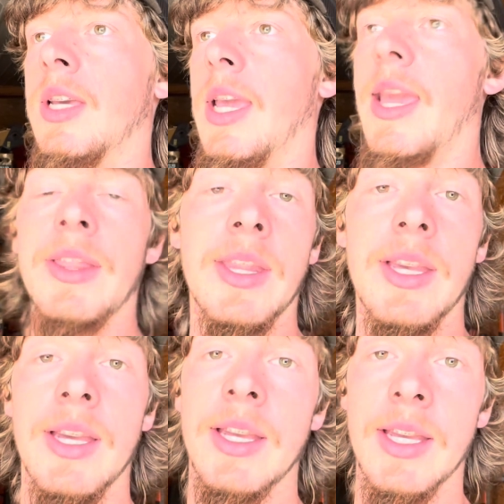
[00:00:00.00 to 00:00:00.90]

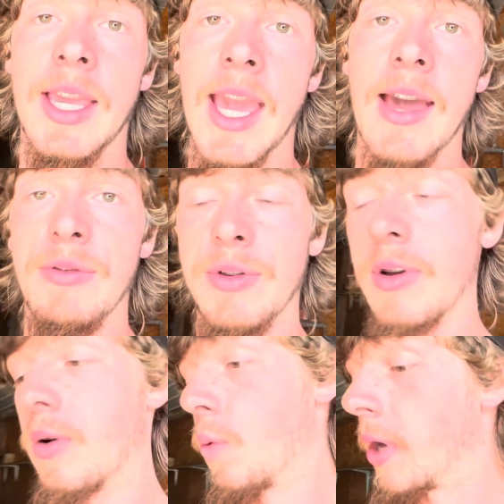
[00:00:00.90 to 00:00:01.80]
the calf
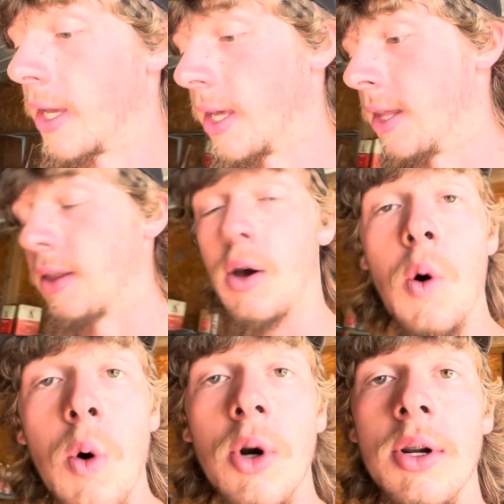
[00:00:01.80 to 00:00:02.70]
went in the
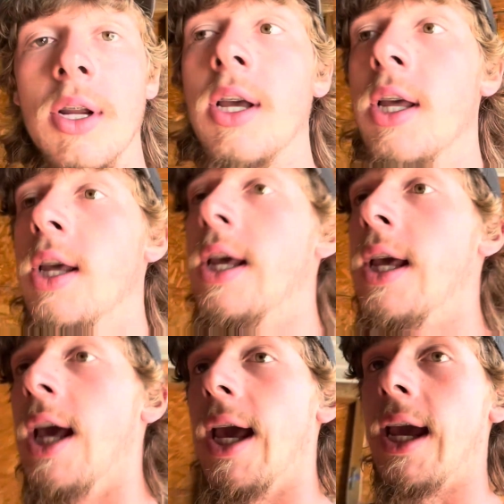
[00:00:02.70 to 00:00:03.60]
corn,
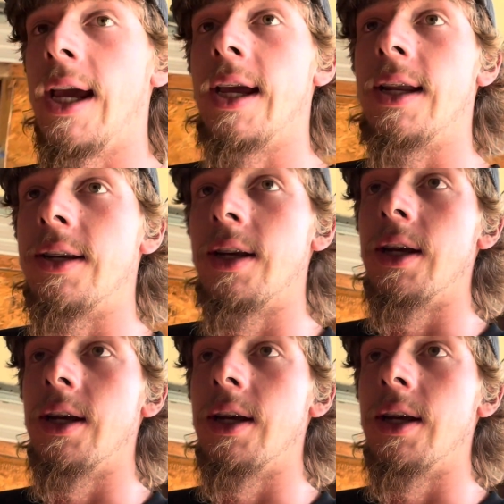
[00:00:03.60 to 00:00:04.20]
and